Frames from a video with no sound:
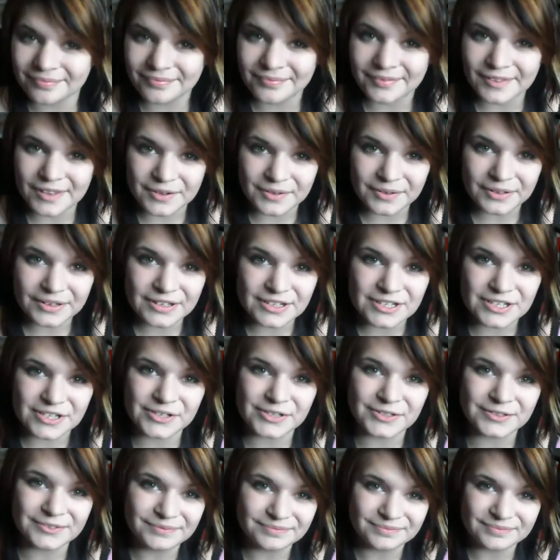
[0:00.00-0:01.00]
you really do
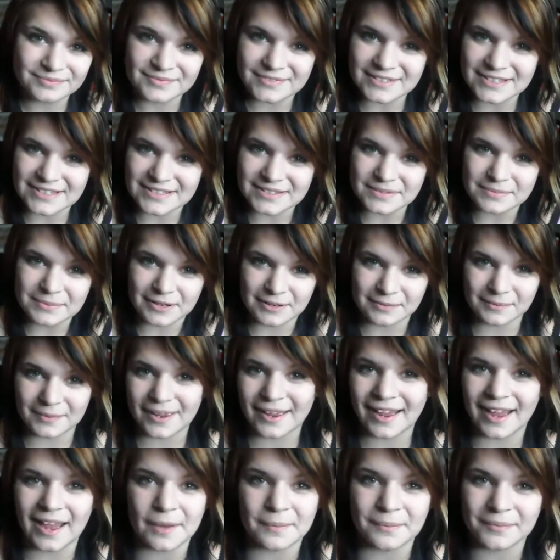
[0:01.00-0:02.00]
just make me
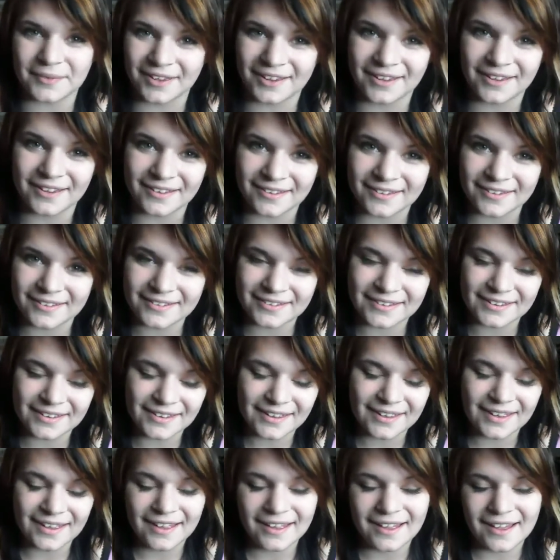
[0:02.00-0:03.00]
happy.
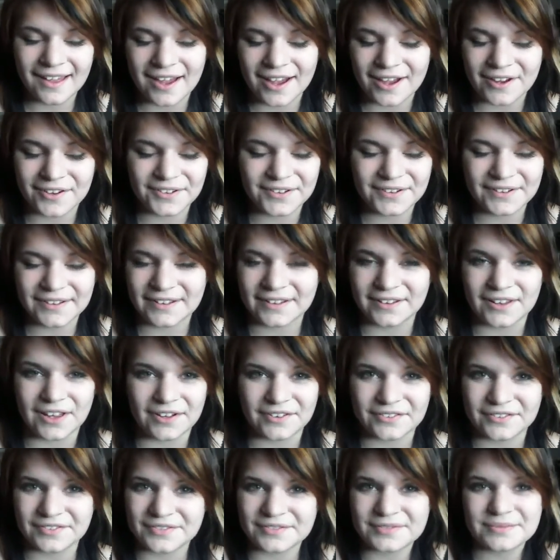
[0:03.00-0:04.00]
I really
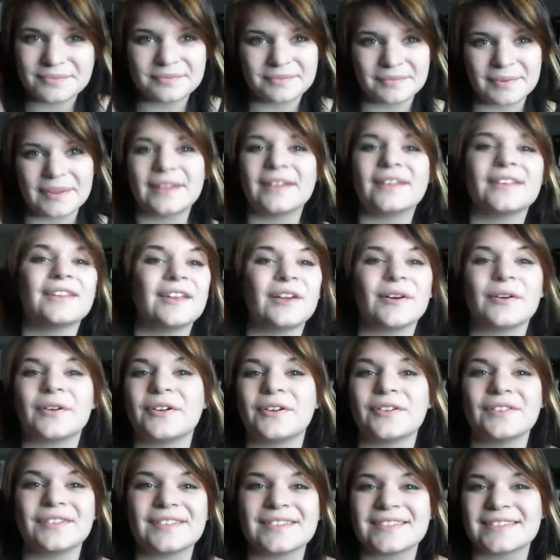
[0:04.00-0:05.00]
love being the owner
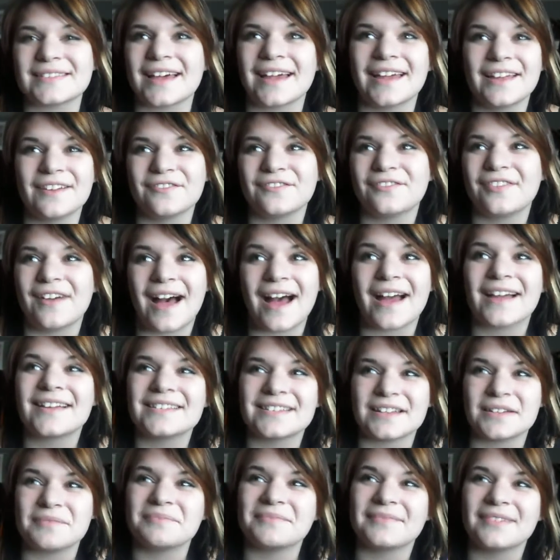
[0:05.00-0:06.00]
of the site. In fact,
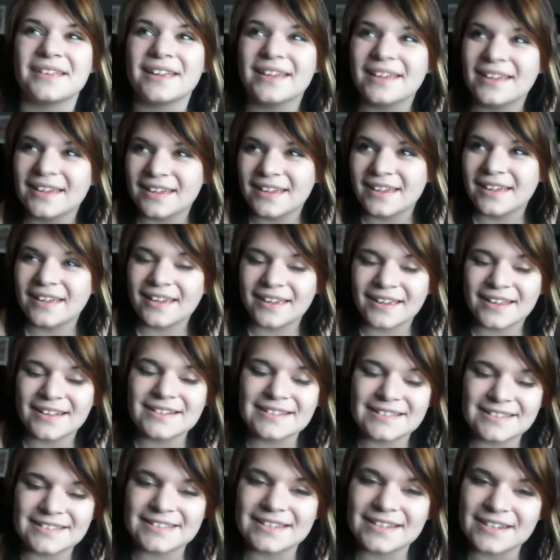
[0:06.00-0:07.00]
I'm
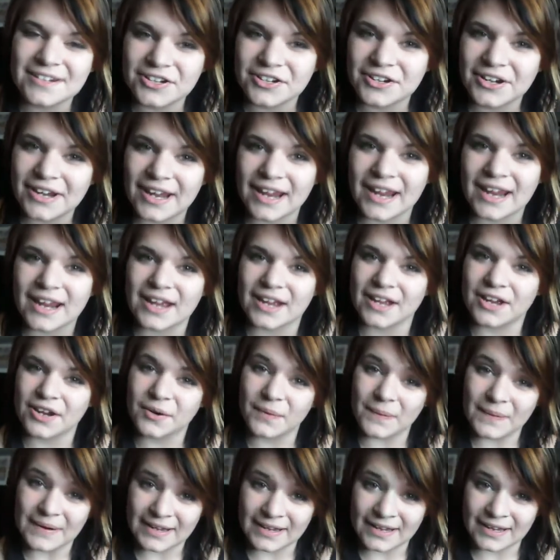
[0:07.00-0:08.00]
considering
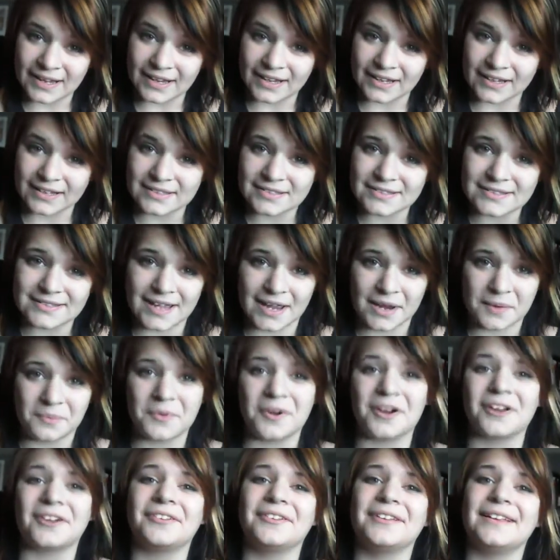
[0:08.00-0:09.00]
quitting site
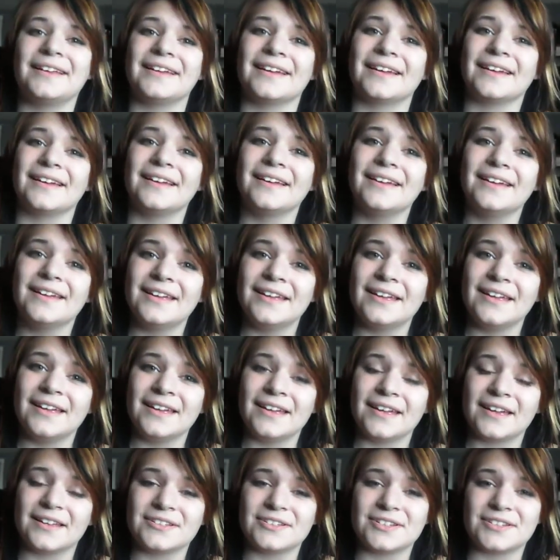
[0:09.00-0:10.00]
modeling
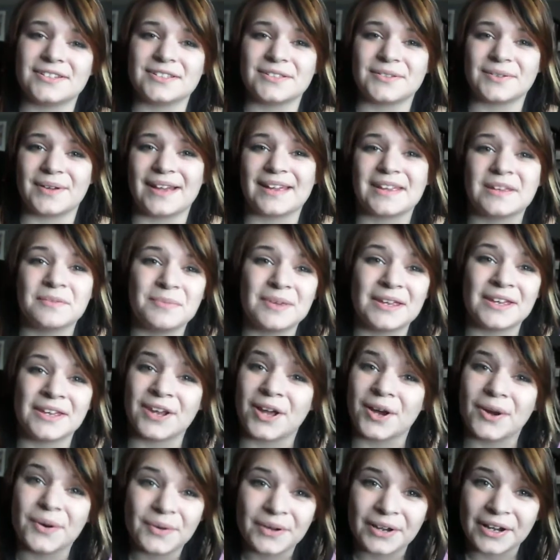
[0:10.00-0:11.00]
just so I can be an
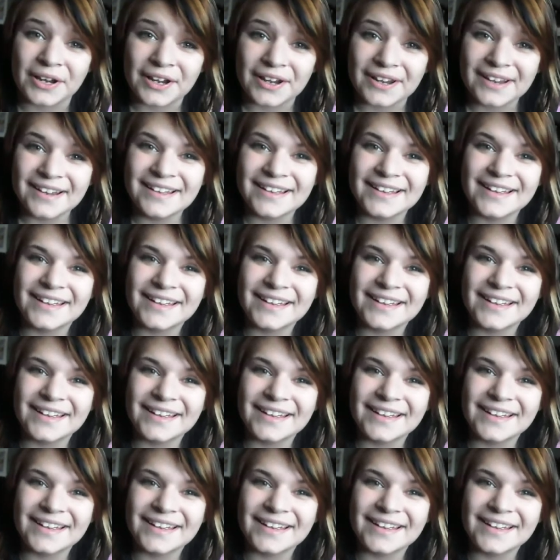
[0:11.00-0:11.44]
owner,